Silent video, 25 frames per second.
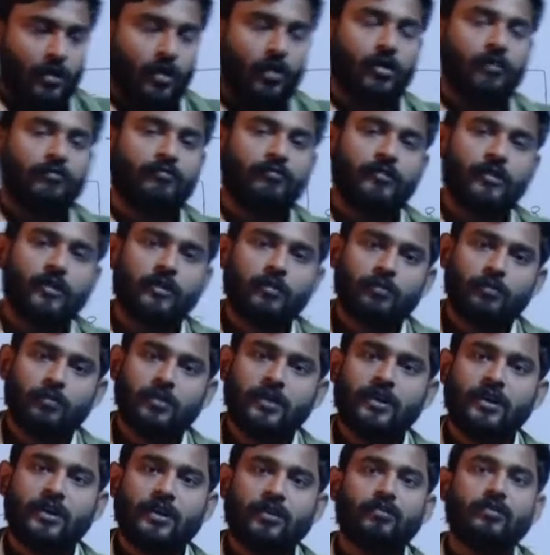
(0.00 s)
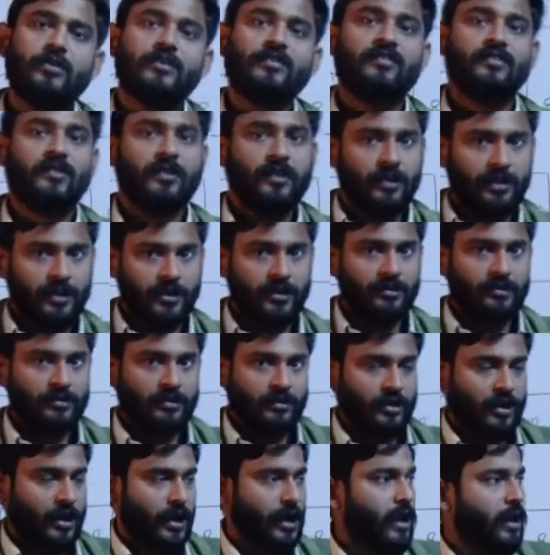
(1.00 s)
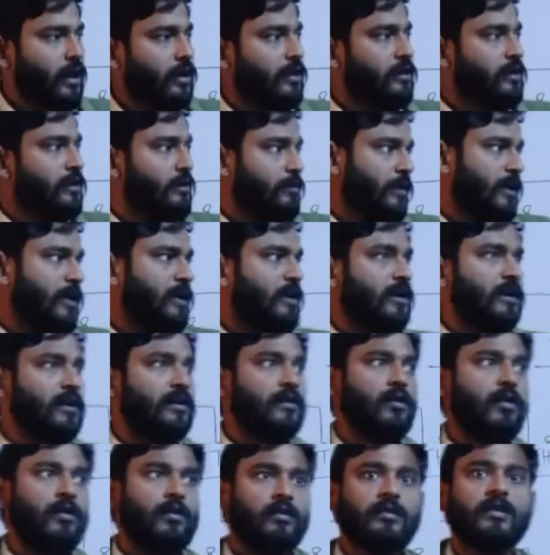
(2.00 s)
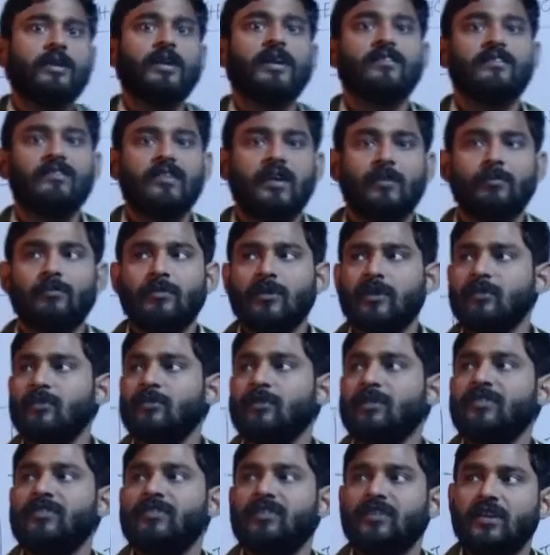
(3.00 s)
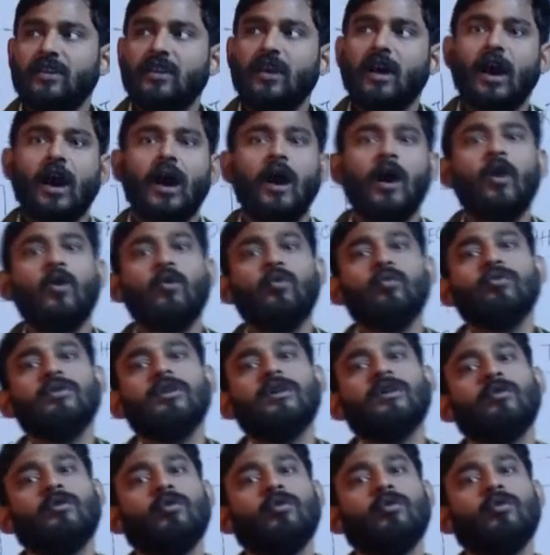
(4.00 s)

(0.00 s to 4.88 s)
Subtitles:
of a particular circuit, and depending on the example we will see how the